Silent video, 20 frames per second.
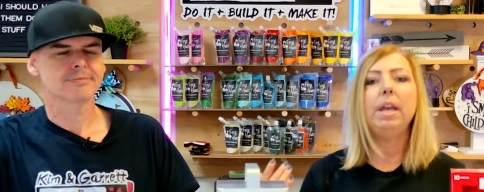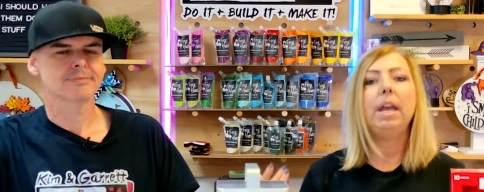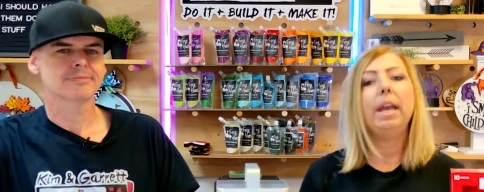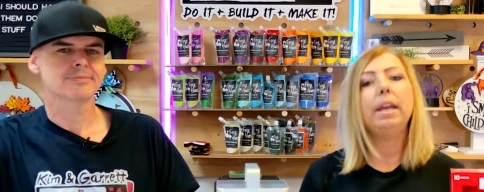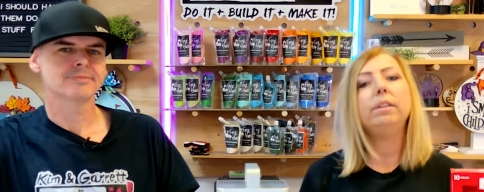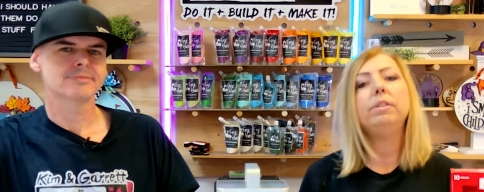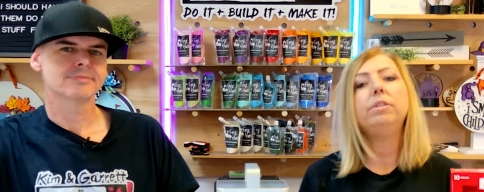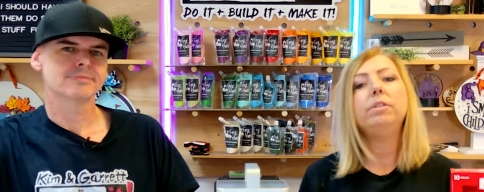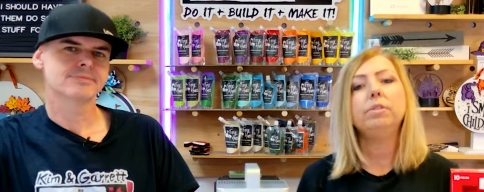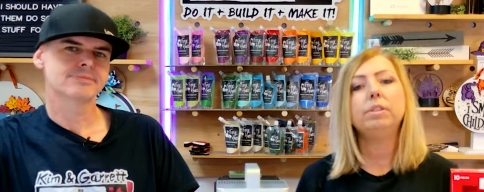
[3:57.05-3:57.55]

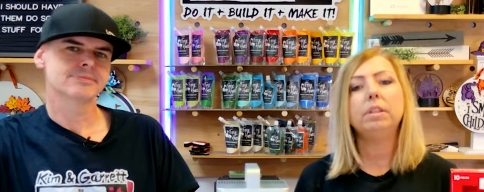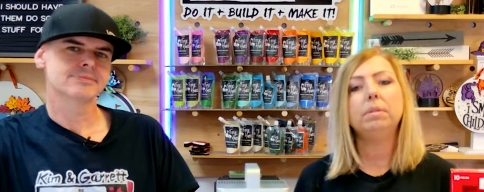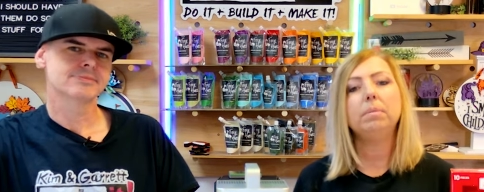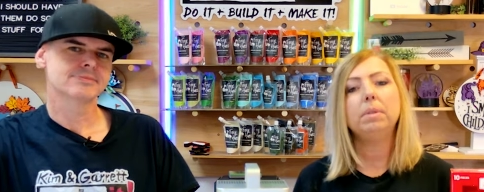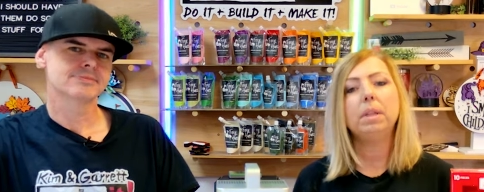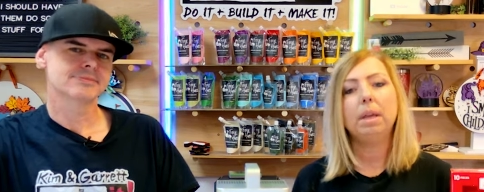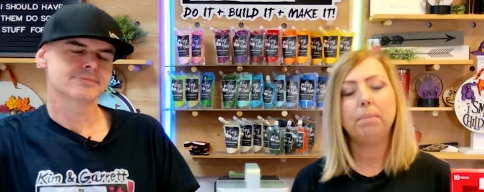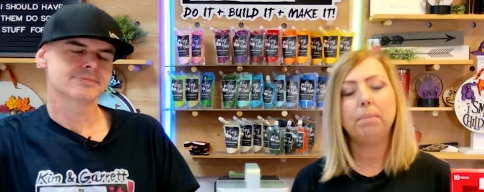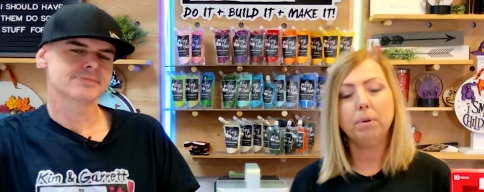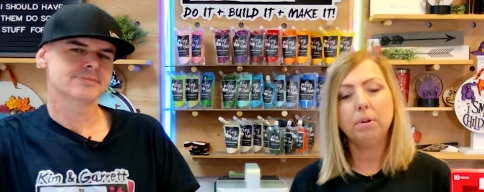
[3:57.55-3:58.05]
Speaker 1: and do some
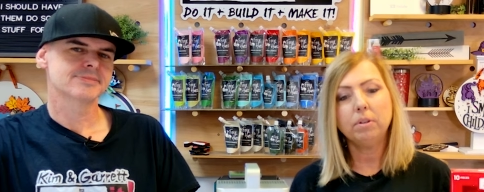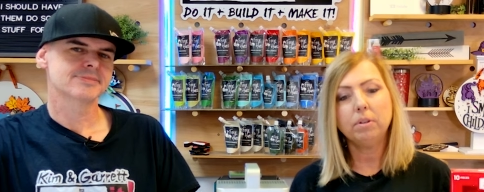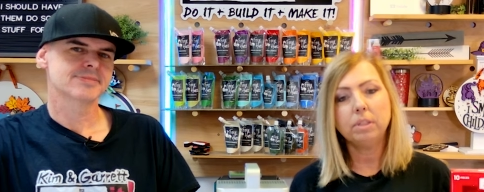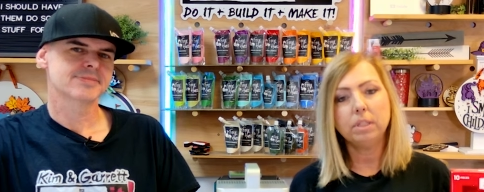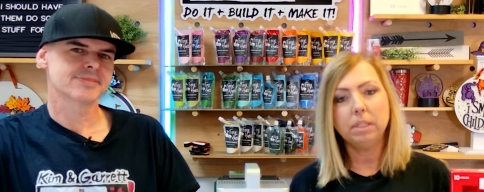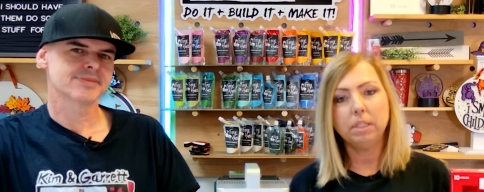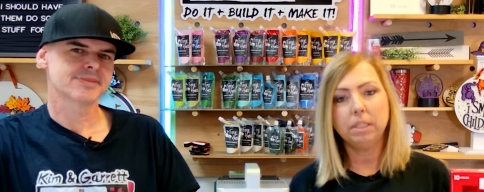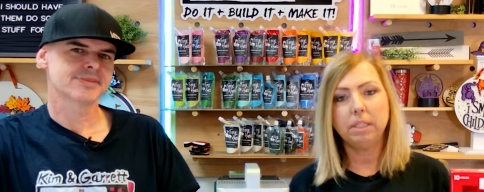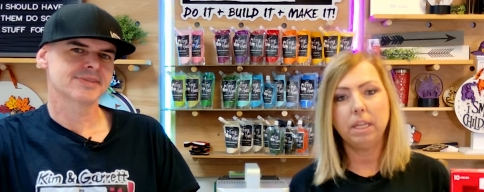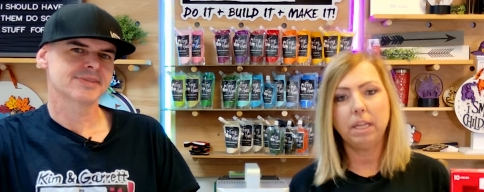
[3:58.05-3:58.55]
of that
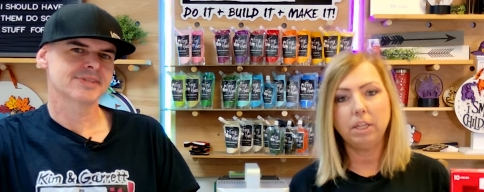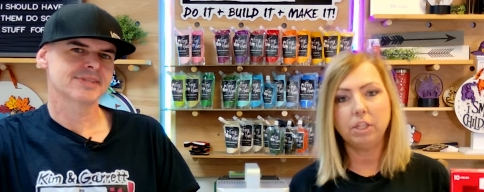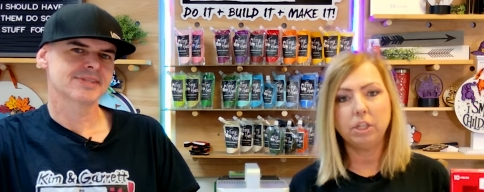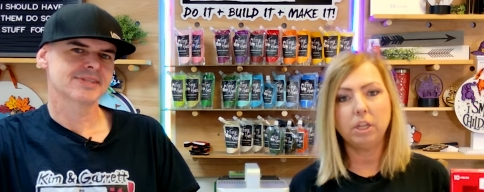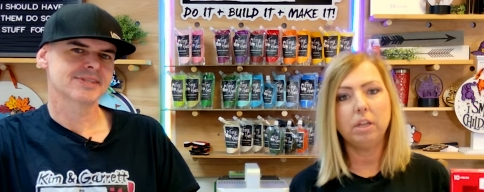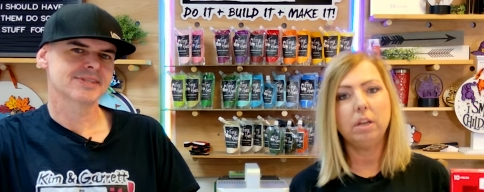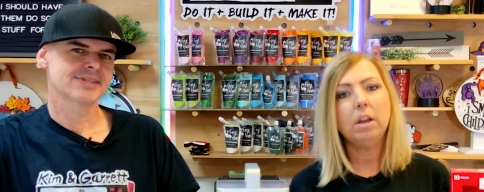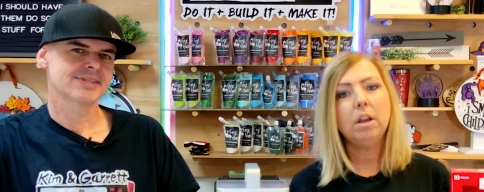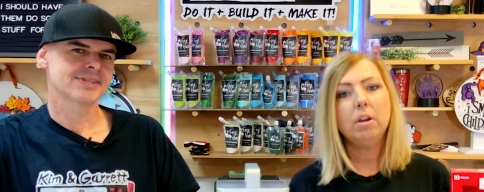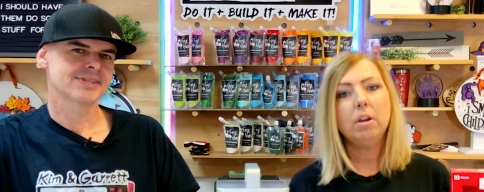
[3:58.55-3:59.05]

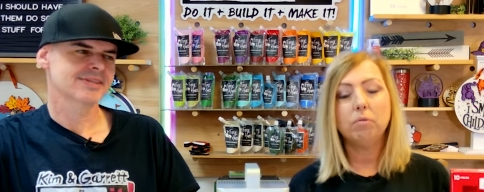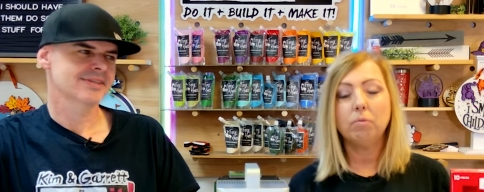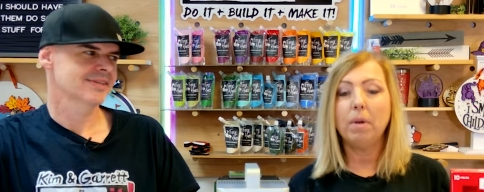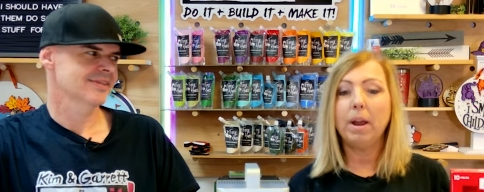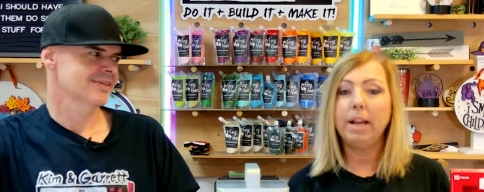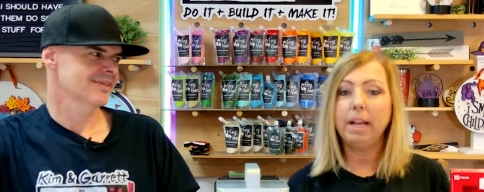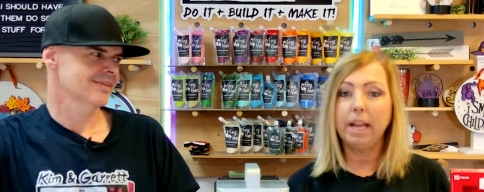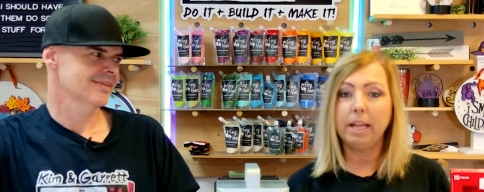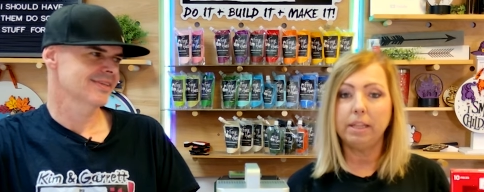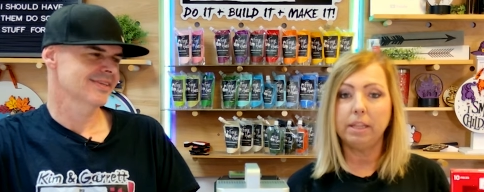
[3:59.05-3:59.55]
personalization
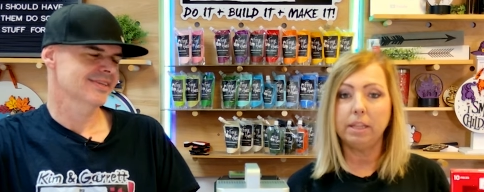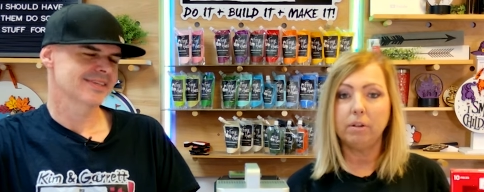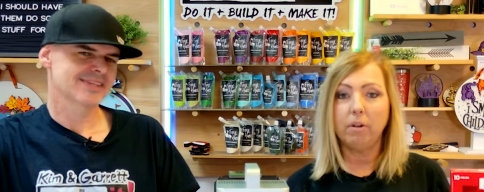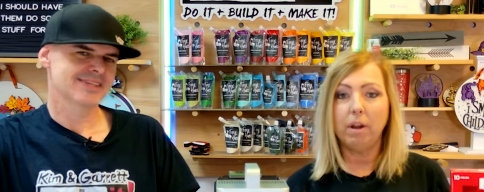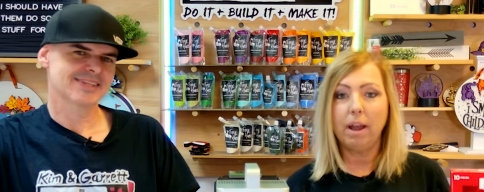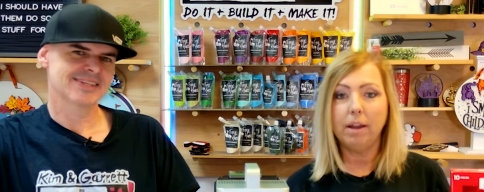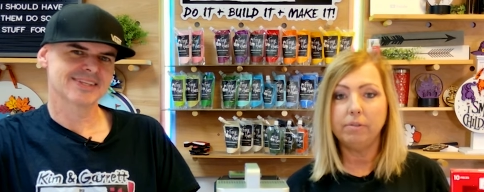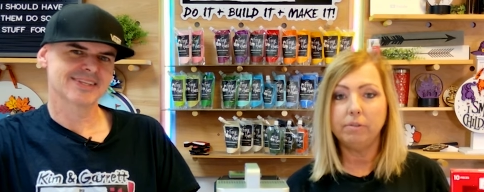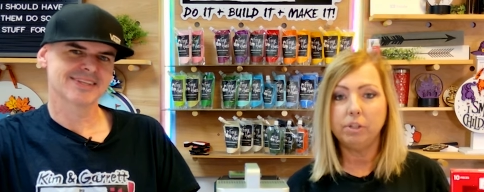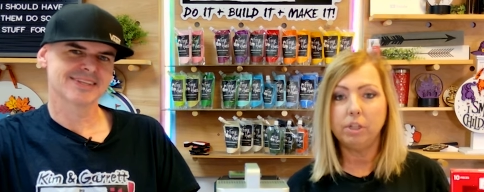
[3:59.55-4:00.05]
right at the
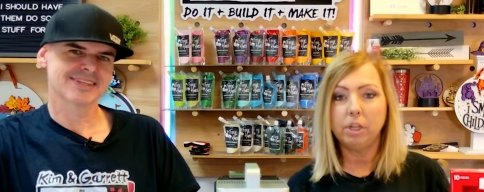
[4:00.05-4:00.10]
craft